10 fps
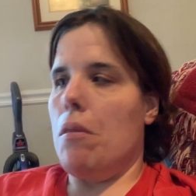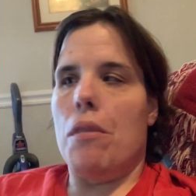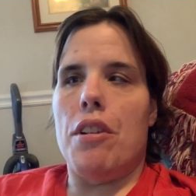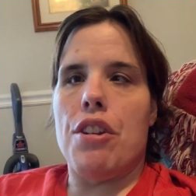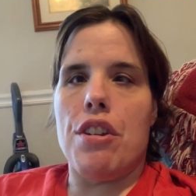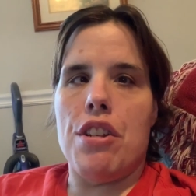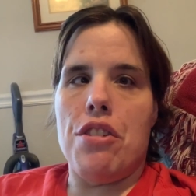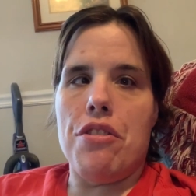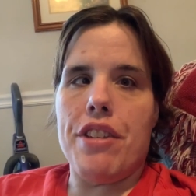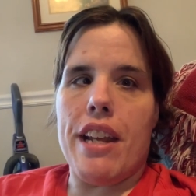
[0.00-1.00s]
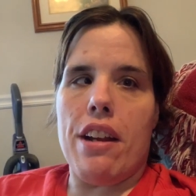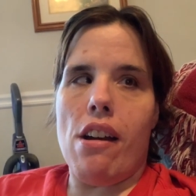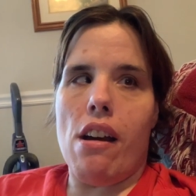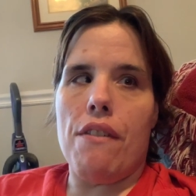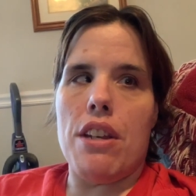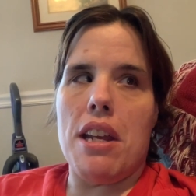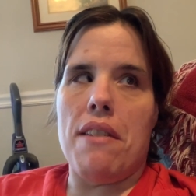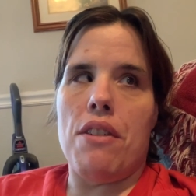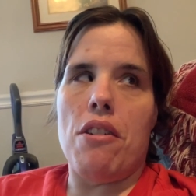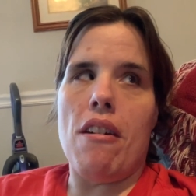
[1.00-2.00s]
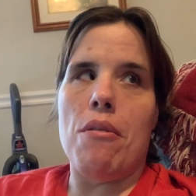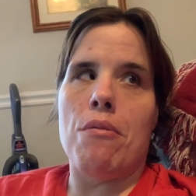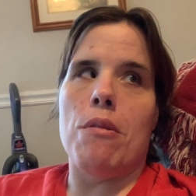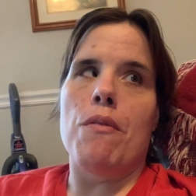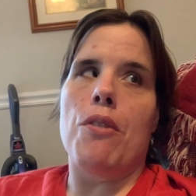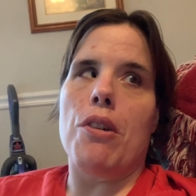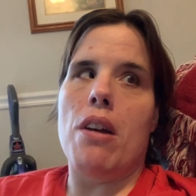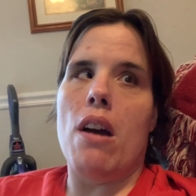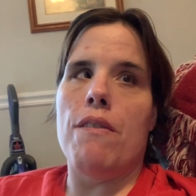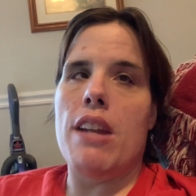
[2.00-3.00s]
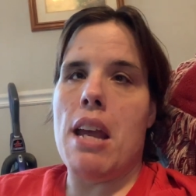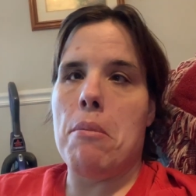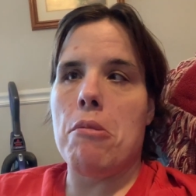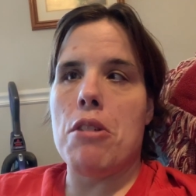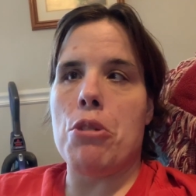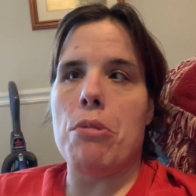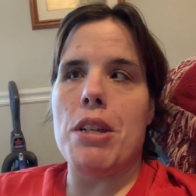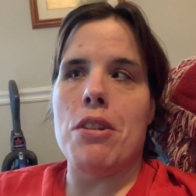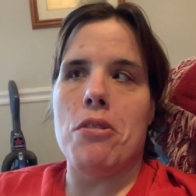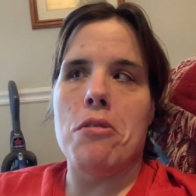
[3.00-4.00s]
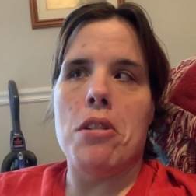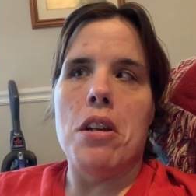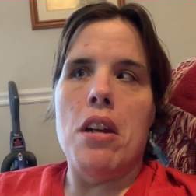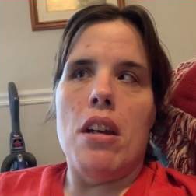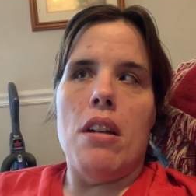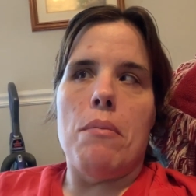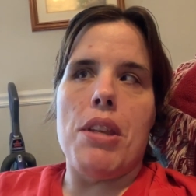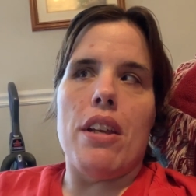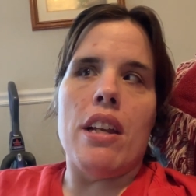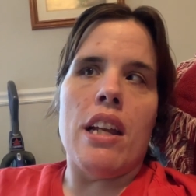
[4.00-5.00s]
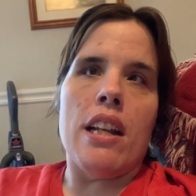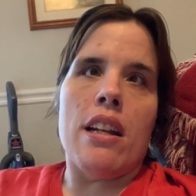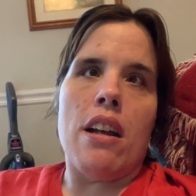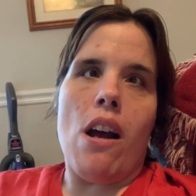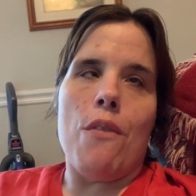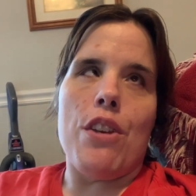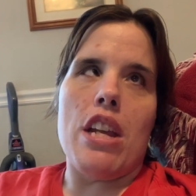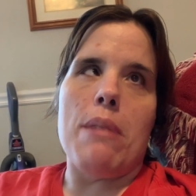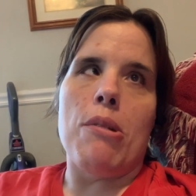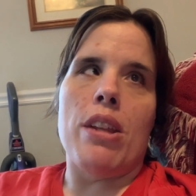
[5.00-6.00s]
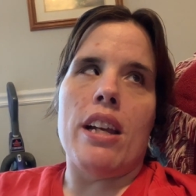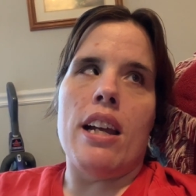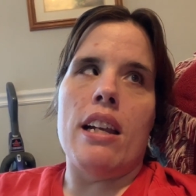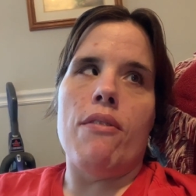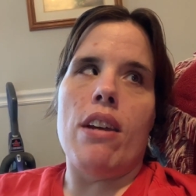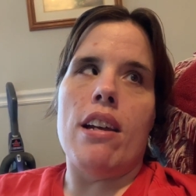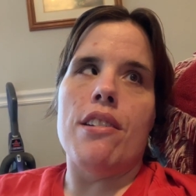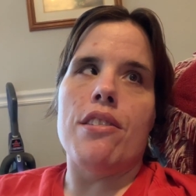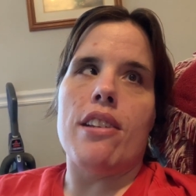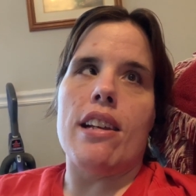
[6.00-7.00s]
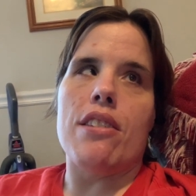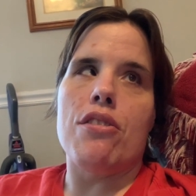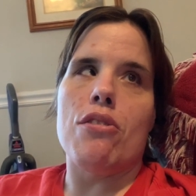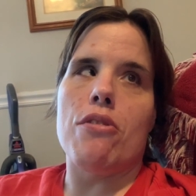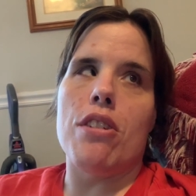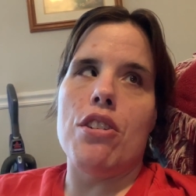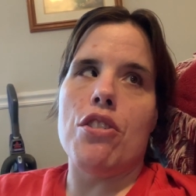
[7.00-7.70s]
you can use a coffee table, if you have room for a coffee table, which we don't, but you can get a coffee table that kind of has like storage